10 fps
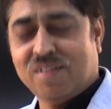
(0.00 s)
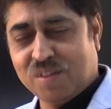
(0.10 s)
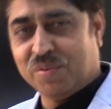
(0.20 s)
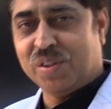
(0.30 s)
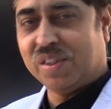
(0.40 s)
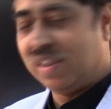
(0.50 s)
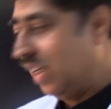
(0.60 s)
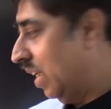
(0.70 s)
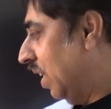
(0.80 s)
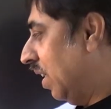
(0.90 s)
sufficient
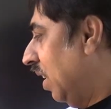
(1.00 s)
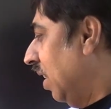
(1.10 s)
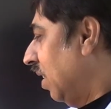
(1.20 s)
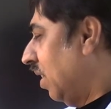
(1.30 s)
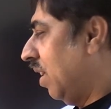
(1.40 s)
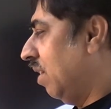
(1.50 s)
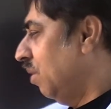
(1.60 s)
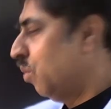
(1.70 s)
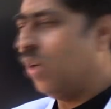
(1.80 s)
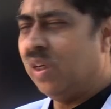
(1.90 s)
hint
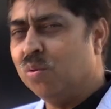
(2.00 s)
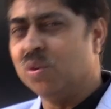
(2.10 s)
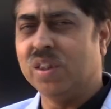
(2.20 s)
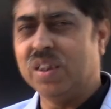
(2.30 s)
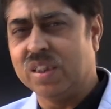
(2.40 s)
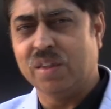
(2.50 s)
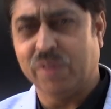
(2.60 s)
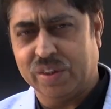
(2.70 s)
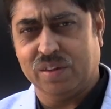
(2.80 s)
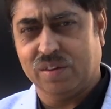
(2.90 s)
that you can use these
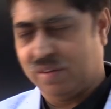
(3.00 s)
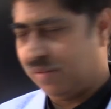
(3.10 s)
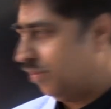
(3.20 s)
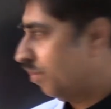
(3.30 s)
equations.